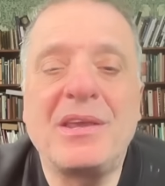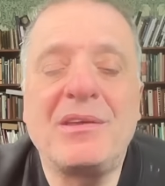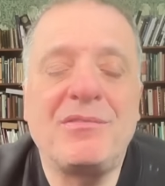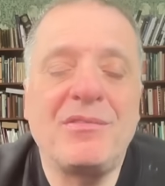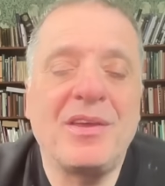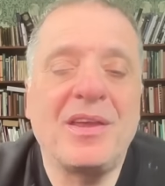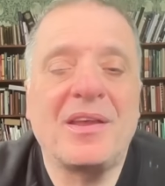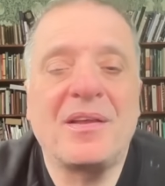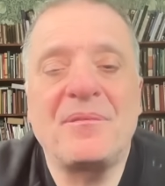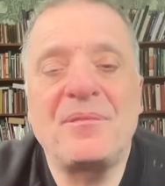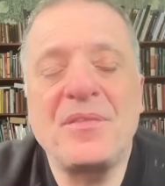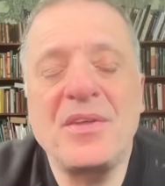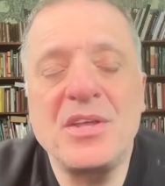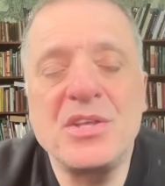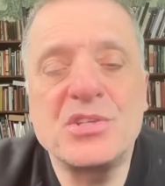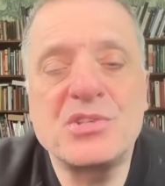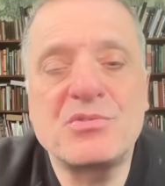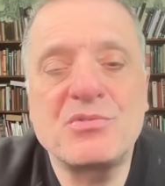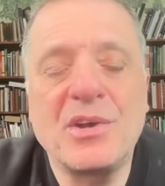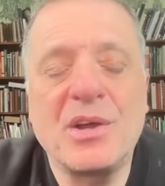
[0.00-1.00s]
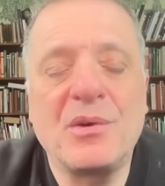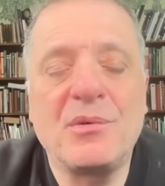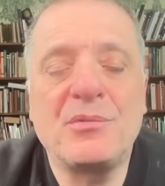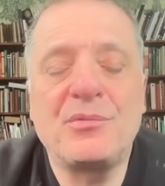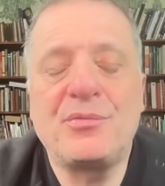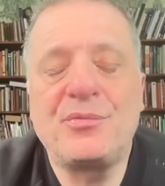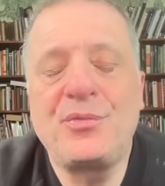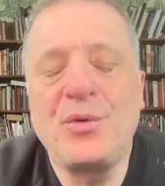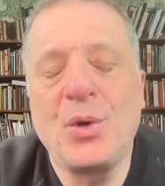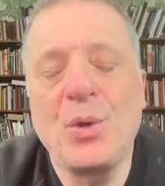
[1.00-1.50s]
giving Israel
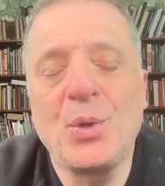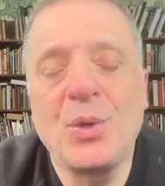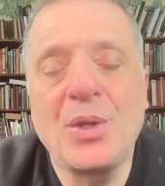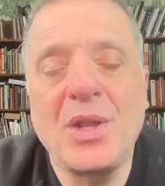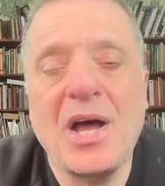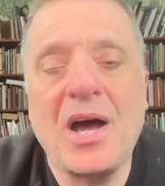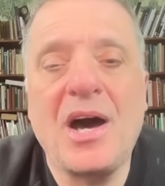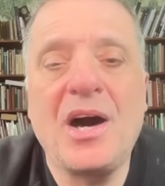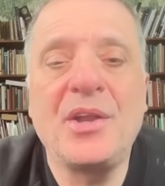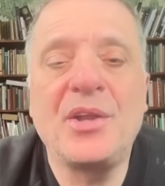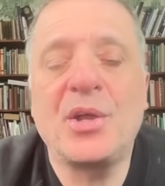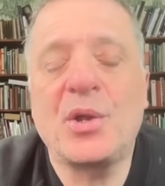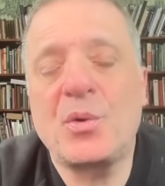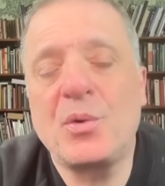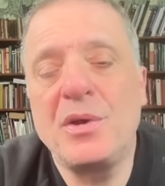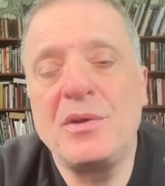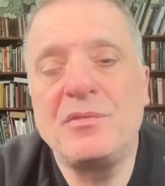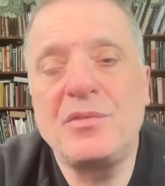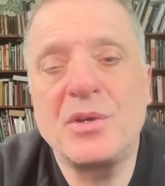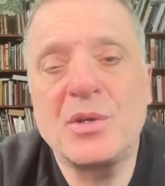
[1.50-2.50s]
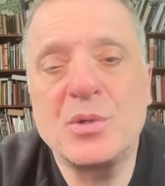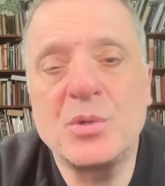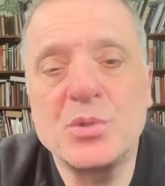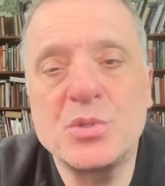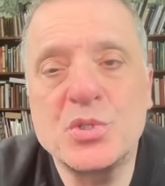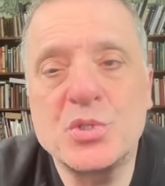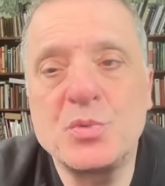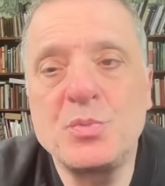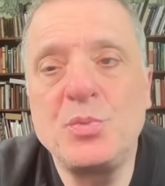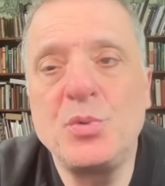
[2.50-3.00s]
full, unequivocal
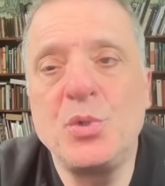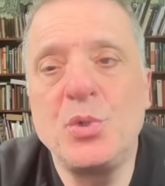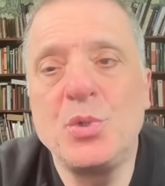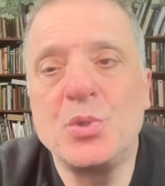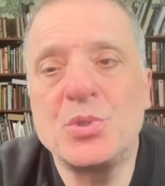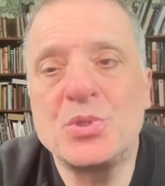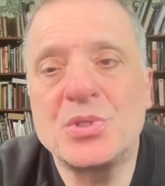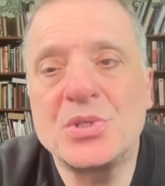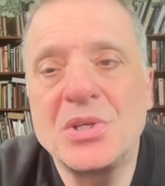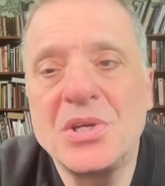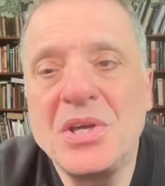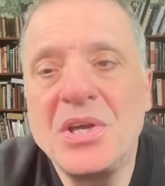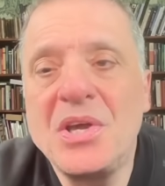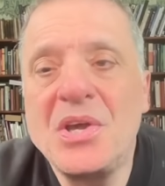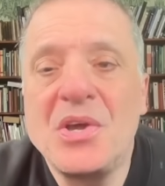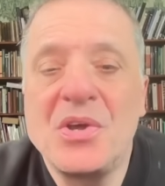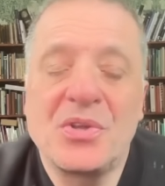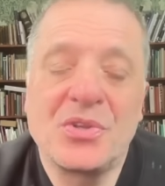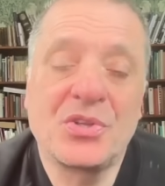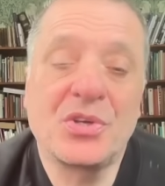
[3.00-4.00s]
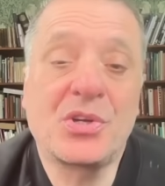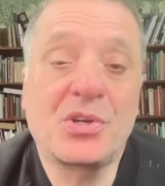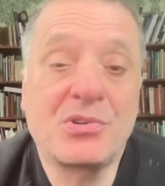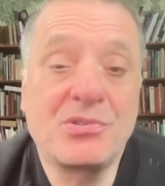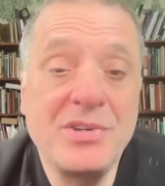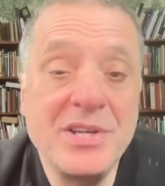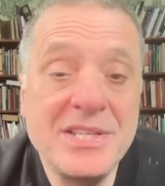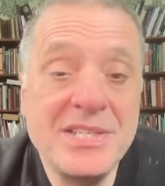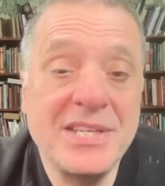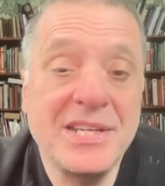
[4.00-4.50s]
support. The
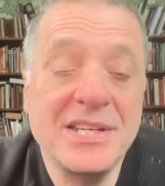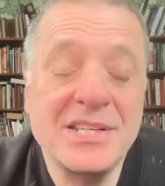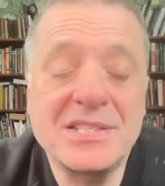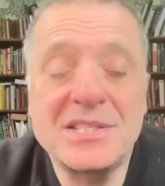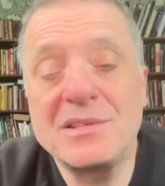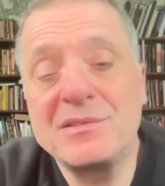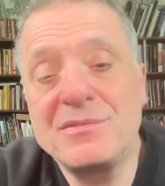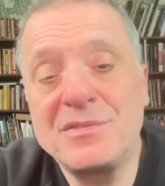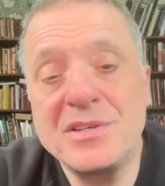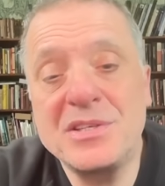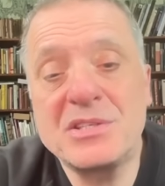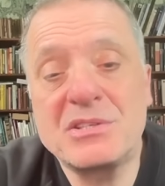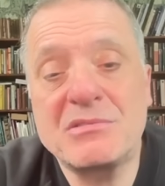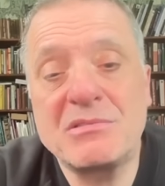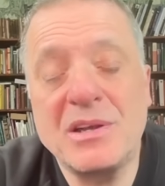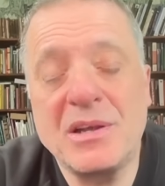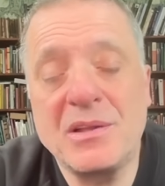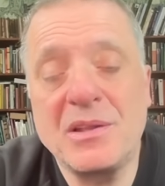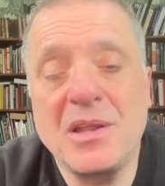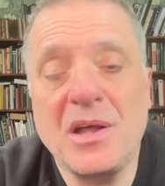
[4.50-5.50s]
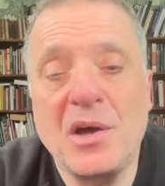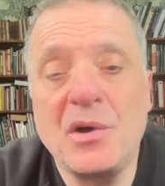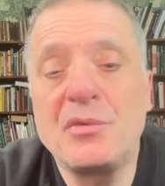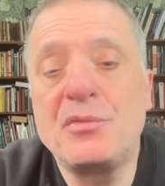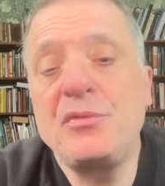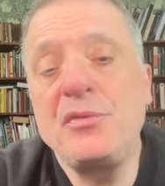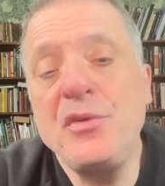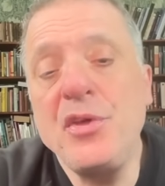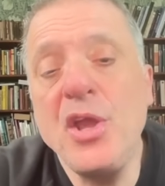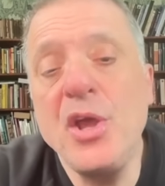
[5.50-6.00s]
critics of Israel are
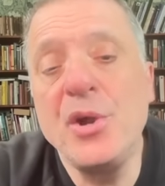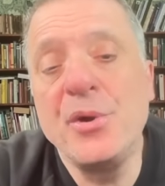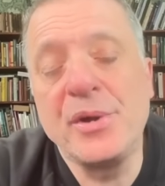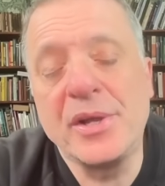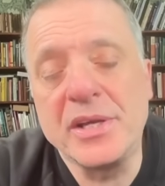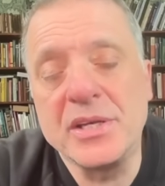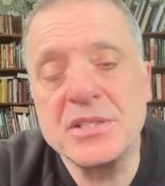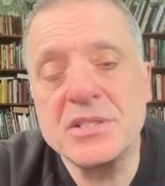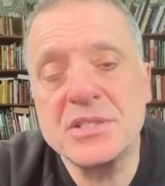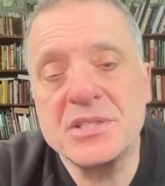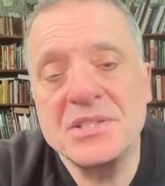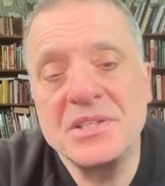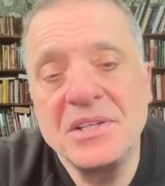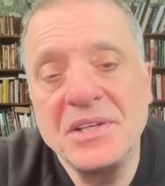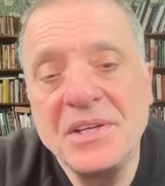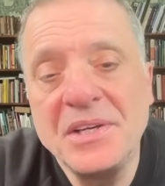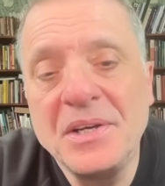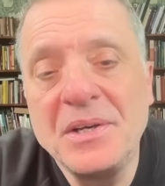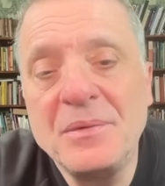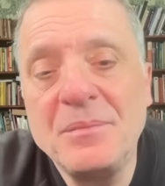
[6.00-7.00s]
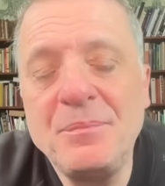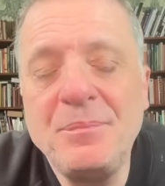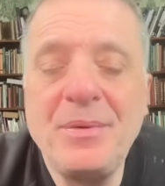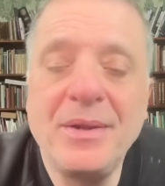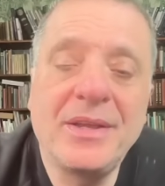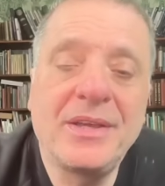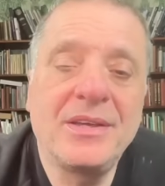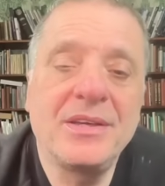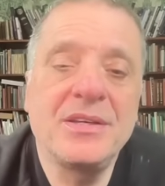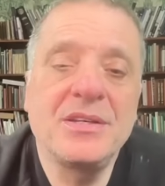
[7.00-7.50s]
furious
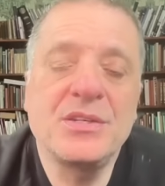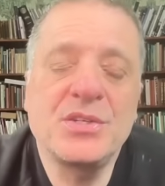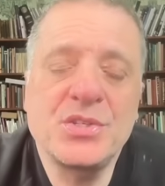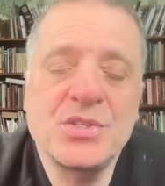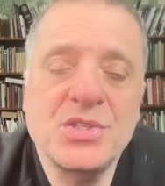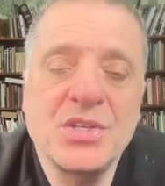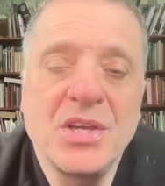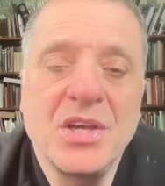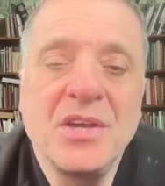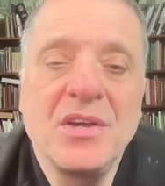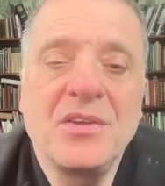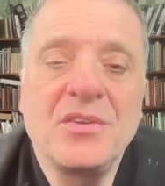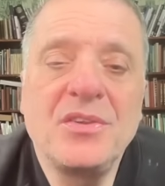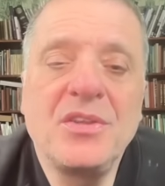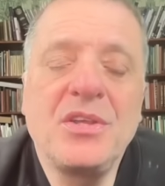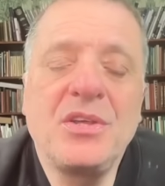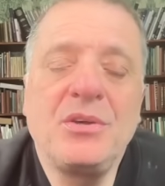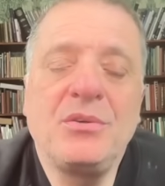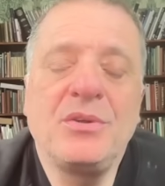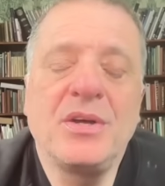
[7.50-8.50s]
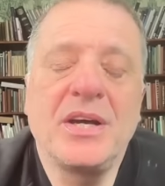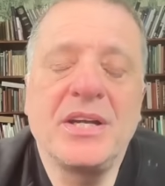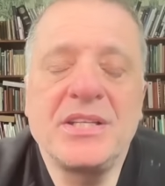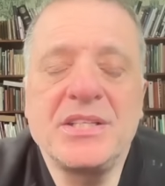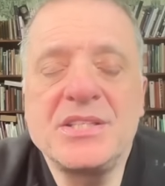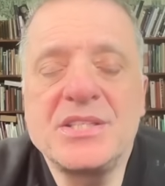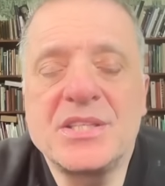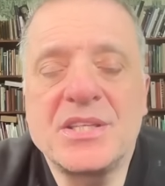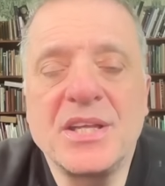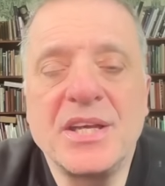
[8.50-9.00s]
because the
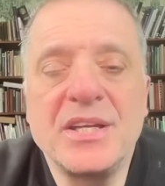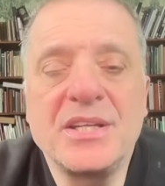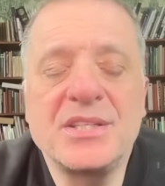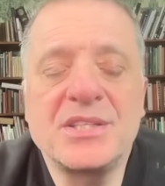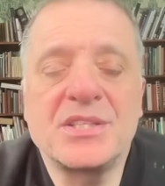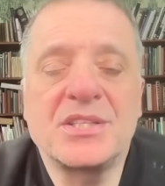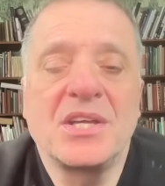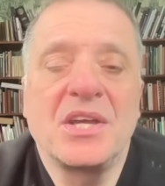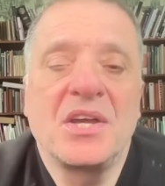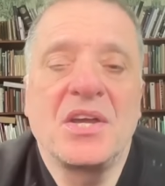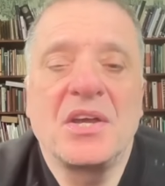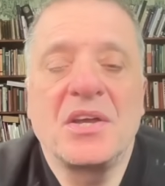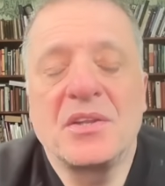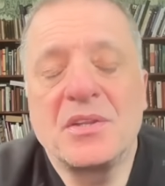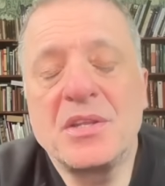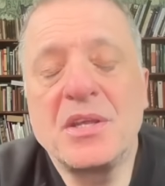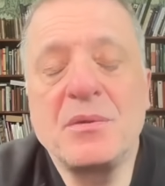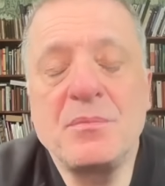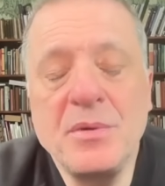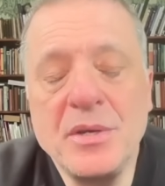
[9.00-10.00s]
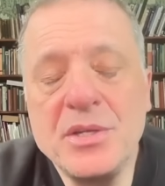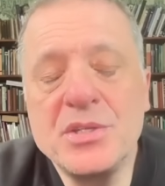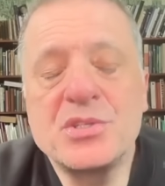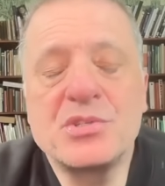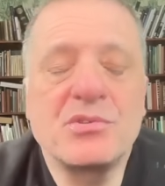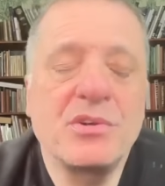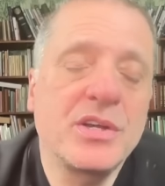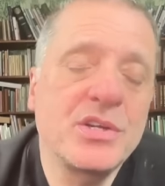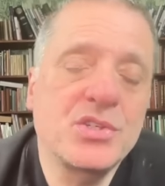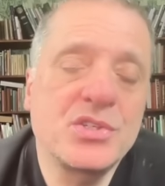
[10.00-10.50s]
United States, the
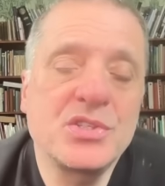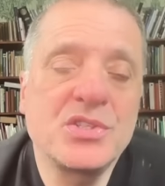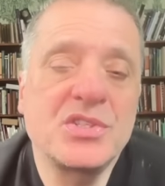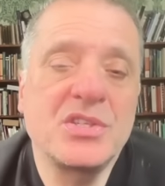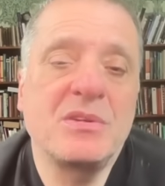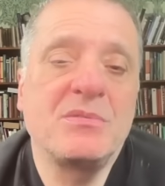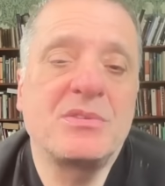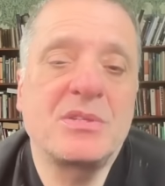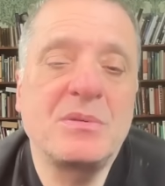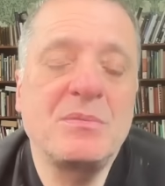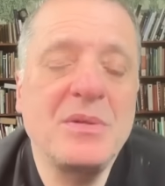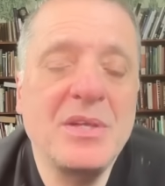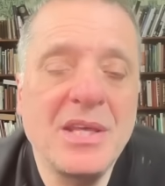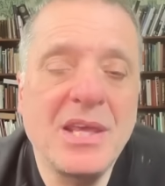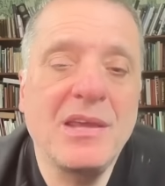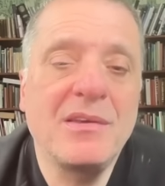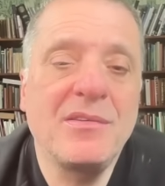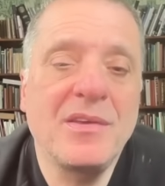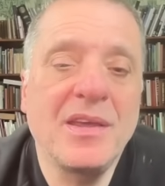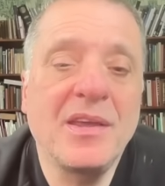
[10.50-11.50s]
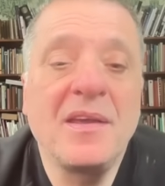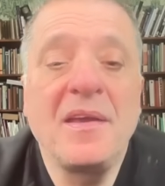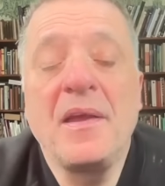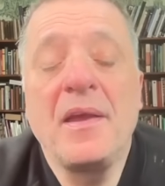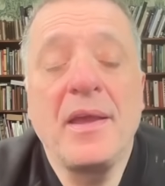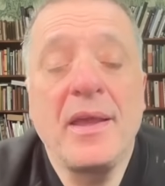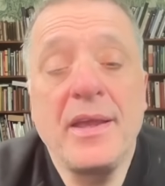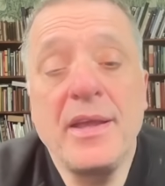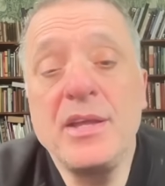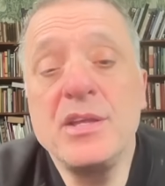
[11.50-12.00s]
administration, seems to be giving
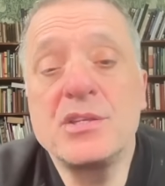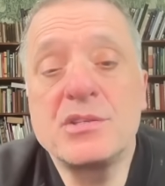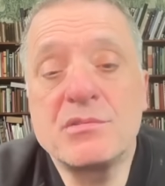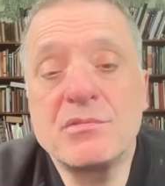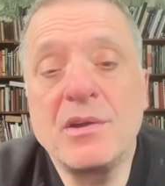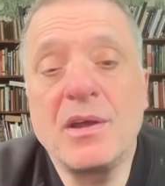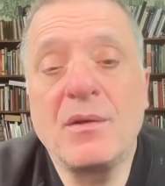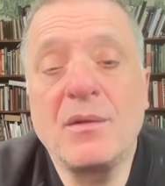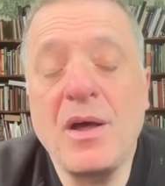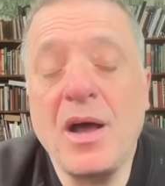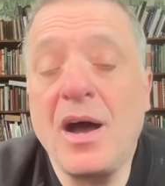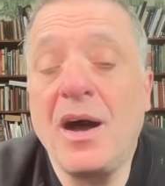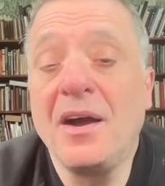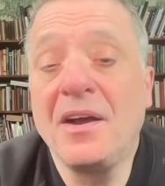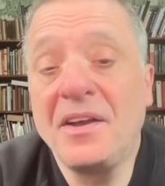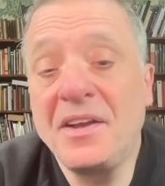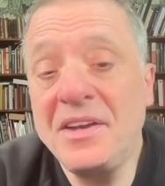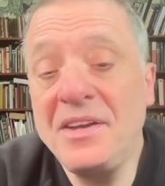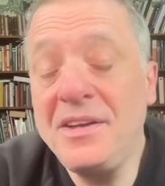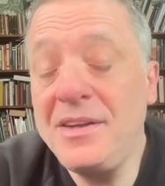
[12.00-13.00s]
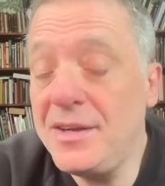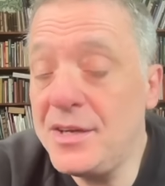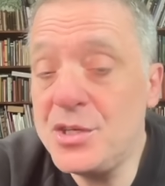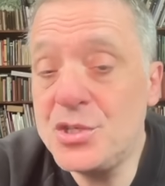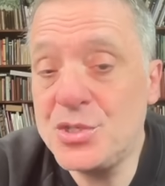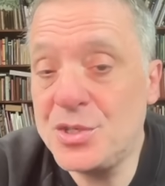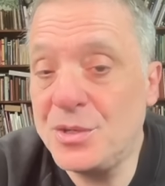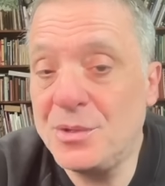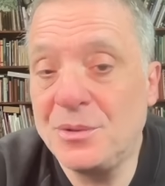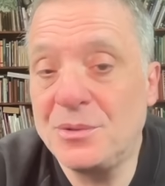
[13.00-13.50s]
Israel
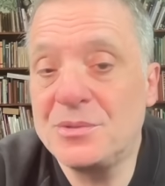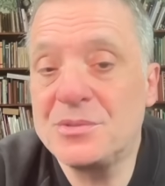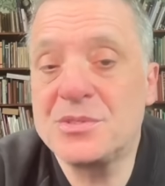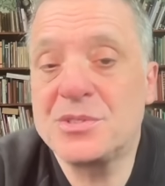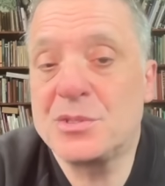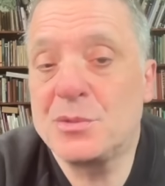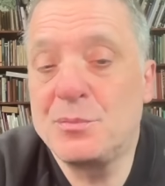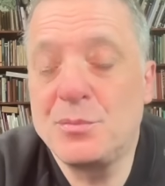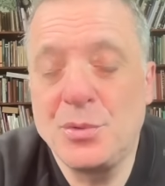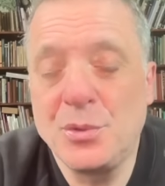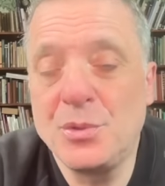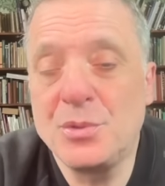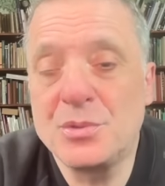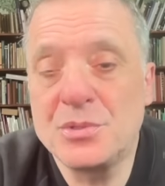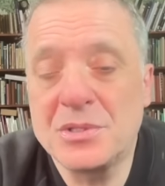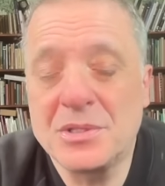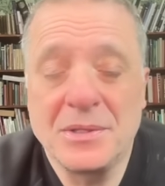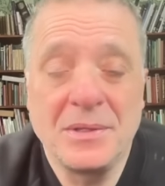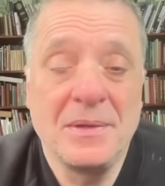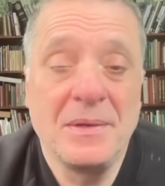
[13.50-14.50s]
unconditional support.